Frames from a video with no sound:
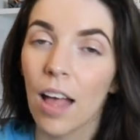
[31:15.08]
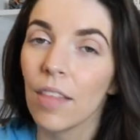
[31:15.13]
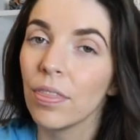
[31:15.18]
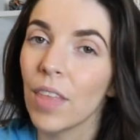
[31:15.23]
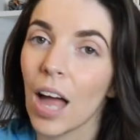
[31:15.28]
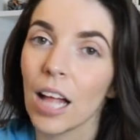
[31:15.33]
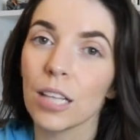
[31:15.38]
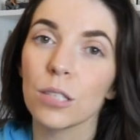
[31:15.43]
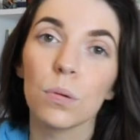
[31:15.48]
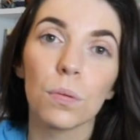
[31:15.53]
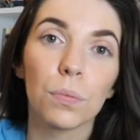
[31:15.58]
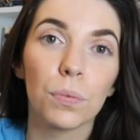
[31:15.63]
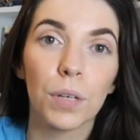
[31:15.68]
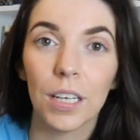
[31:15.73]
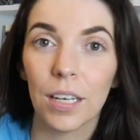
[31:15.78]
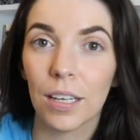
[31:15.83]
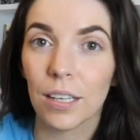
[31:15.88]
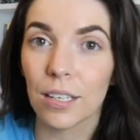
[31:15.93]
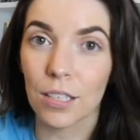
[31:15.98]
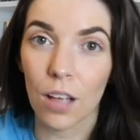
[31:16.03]
That's what
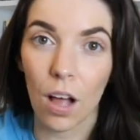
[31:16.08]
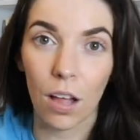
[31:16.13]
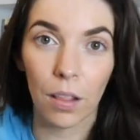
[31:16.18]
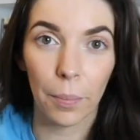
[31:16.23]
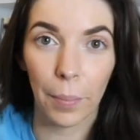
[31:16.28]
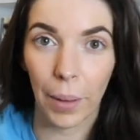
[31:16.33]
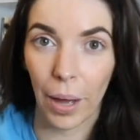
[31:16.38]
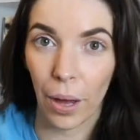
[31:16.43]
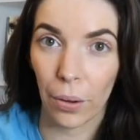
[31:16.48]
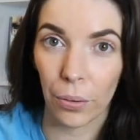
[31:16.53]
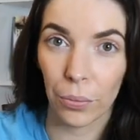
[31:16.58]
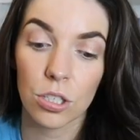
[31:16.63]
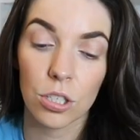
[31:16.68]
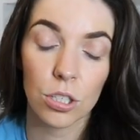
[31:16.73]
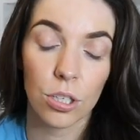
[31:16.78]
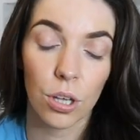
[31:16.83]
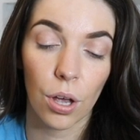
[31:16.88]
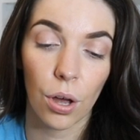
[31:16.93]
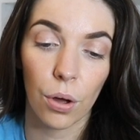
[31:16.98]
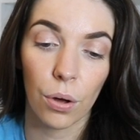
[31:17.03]
reading is all about.
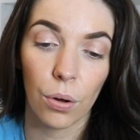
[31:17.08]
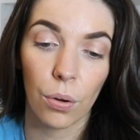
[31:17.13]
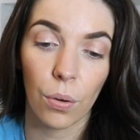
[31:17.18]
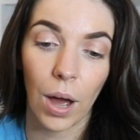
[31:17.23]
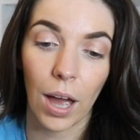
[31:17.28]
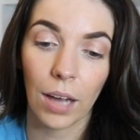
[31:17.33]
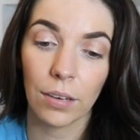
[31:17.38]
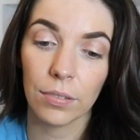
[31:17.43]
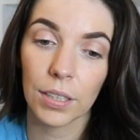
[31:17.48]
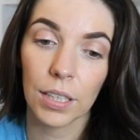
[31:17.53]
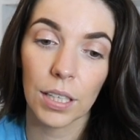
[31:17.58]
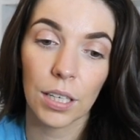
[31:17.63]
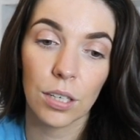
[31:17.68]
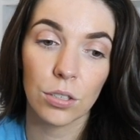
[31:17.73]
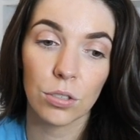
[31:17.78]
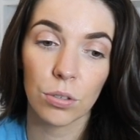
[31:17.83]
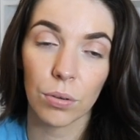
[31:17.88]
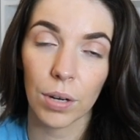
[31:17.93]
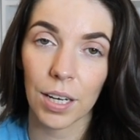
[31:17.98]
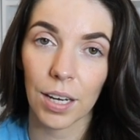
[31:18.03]
So I really
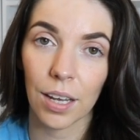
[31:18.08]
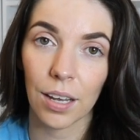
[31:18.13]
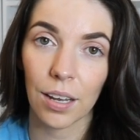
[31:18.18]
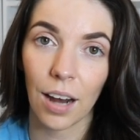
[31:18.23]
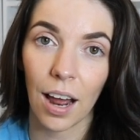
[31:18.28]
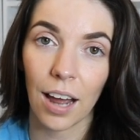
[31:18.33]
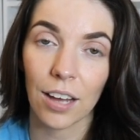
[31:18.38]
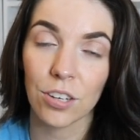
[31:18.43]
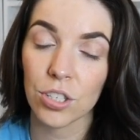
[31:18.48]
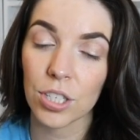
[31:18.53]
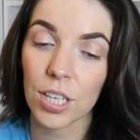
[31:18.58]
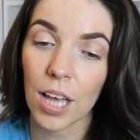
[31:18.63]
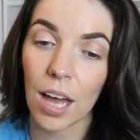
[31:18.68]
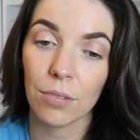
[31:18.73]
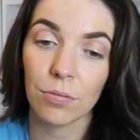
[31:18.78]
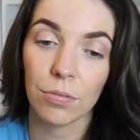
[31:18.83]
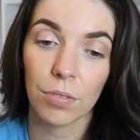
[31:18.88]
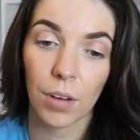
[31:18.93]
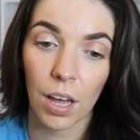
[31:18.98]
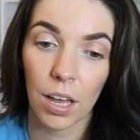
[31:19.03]
enjoyed it. I just
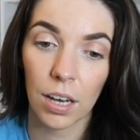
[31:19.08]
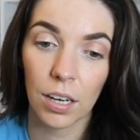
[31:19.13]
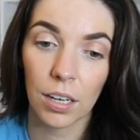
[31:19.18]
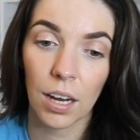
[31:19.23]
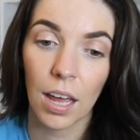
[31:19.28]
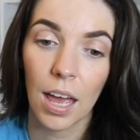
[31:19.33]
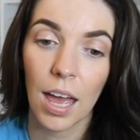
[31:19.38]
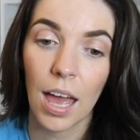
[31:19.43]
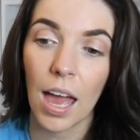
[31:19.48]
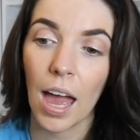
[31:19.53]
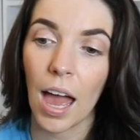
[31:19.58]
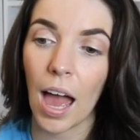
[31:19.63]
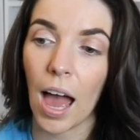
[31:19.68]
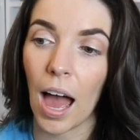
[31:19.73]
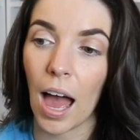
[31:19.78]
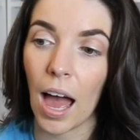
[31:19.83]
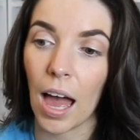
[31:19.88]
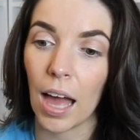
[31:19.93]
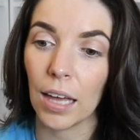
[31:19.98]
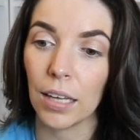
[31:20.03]
had fun,
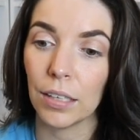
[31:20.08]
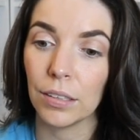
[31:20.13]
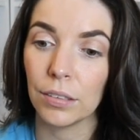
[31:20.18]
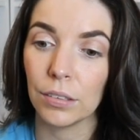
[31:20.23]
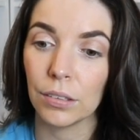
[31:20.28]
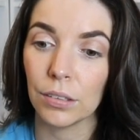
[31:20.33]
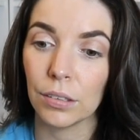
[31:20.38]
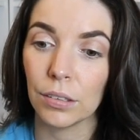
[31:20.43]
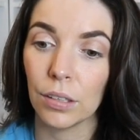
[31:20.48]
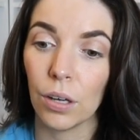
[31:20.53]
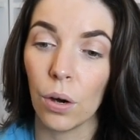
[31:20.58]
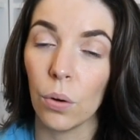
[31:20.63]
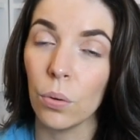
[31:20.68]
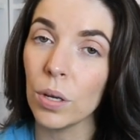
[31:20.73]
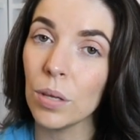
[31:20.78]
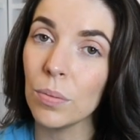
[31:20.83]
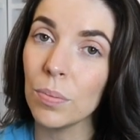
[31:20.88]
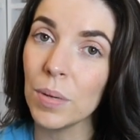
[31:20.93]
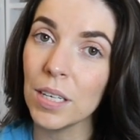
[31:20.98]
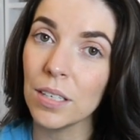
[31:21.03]
and
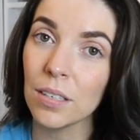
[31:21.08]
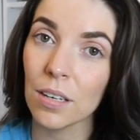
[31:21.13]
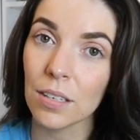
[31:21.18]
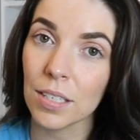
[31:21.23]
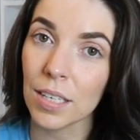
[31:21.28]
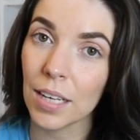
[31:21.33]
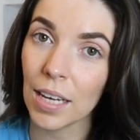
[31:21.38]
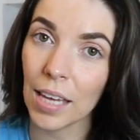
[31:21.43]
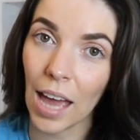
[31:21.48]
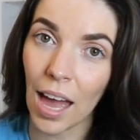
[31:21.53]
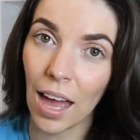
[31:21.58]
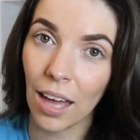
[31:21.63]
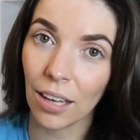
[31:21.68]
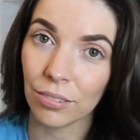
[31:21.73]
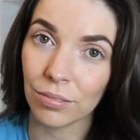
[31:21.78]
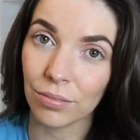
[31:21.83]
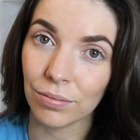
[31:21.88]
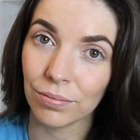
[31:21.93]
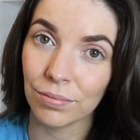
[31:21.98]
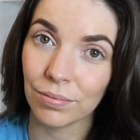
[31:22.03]
ODB does it
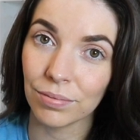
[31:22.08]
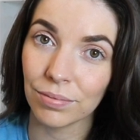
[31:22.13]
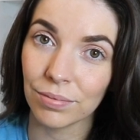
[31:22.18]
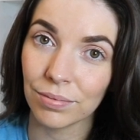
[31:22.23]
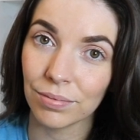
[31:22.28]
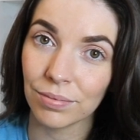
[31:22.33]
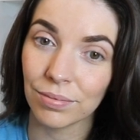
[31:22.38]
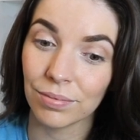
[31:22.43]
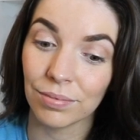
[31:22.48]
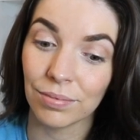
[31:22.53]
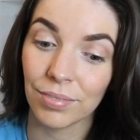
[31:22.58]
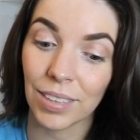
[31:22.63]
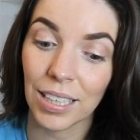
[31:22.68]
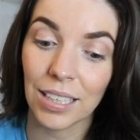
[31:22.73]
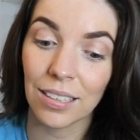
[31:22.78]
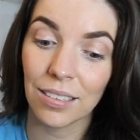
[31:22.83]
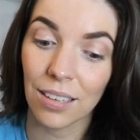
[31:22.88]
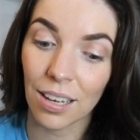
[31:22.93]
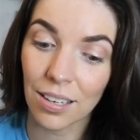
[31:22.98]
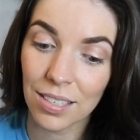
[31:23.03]
again.
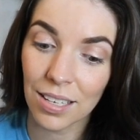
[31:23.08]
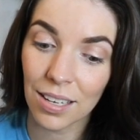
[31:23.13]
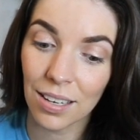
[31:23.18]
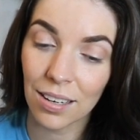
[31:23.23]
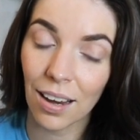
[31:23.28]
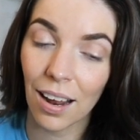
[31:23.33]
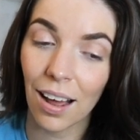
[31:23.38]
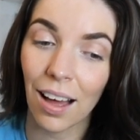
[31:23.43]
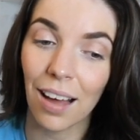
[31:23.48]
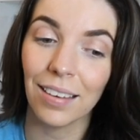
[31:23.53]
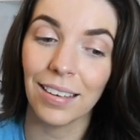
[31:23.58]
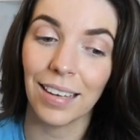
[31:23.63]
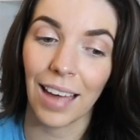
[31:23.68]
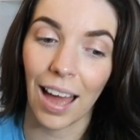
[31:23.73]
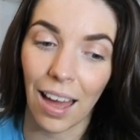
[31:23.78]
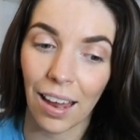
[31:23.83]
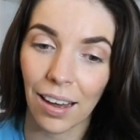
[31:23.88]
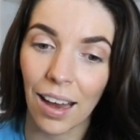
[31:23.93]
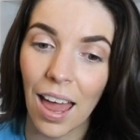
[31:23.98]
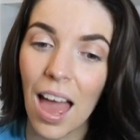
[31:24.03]
He does it
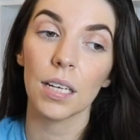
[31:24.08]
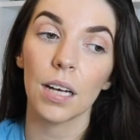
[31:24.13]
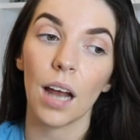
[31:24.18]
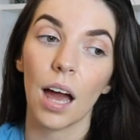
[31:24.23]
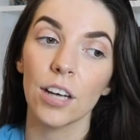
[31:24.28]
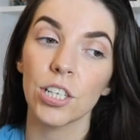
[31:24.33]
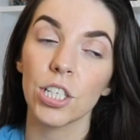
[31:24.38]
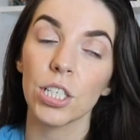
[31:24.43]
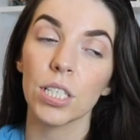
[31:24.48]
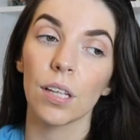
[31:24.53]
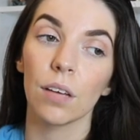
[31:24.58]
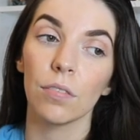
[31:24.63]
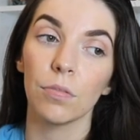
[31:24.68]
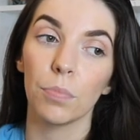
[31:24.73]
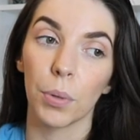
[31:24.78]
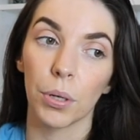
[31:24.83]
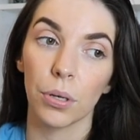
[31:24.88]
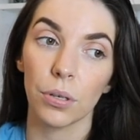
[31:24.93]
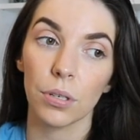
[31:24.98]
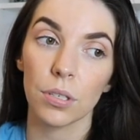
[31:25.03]
again. And I just love
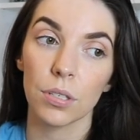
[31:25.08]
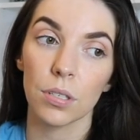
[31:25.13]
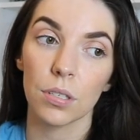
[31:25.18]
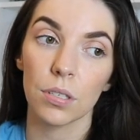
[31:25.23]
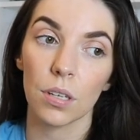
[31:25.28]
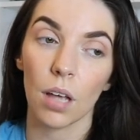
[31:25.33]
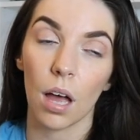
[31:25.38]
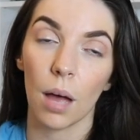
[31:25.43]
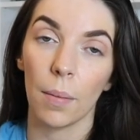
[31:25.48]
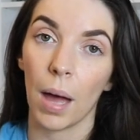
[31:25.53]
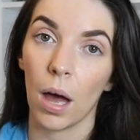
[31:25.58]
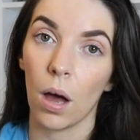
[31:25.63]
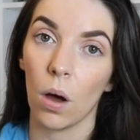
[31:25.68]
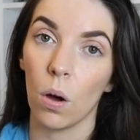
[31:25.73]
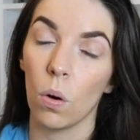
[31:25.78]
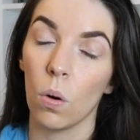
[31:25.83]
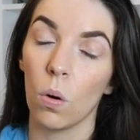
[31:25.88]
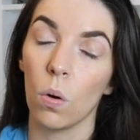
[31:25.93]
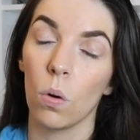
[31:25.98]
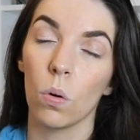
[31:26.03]
books
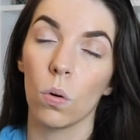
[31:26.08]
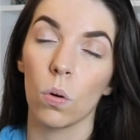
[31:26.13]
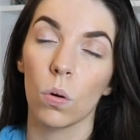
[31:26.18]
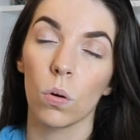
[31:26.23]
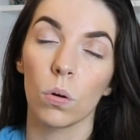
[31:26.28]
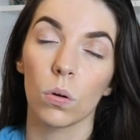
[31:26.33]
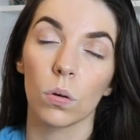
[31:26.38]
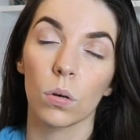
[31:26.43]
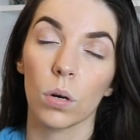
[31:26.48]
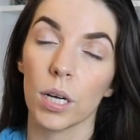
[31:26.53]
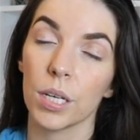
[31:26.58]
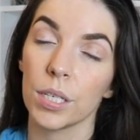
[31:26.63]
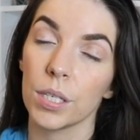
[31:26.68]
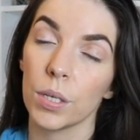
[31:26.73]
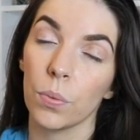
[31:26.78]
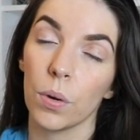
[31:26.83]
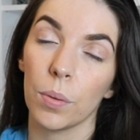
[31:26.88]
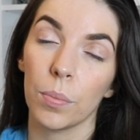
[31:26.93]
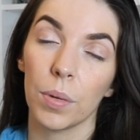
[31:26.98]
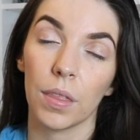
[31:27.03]
about
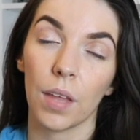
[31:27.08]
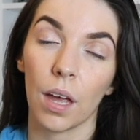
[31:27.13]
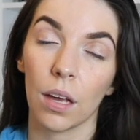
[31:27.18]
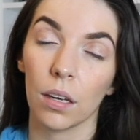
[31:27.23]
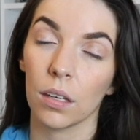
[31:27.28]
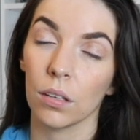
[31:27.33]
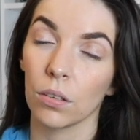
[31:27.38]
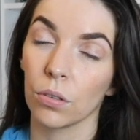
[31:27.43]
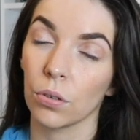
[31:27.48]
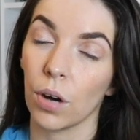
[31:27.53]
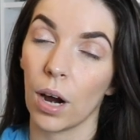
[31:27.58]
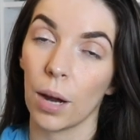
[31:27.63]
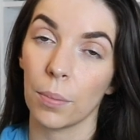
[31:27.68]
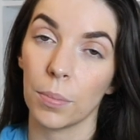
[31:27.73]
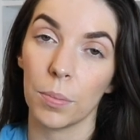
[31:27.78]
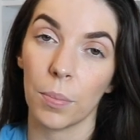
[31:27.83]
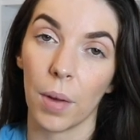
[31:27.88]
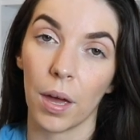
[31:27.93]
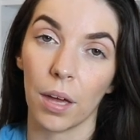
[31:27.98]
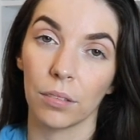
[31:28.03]
crazy women that kill
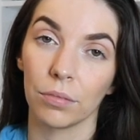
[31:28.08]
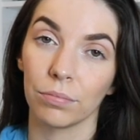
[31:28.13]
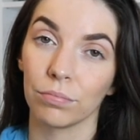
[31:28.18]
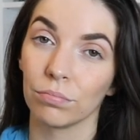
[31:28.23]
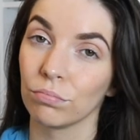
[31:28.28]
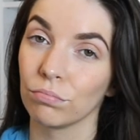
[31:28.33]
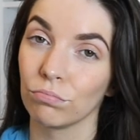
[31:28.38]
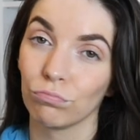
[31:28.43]
crappy men.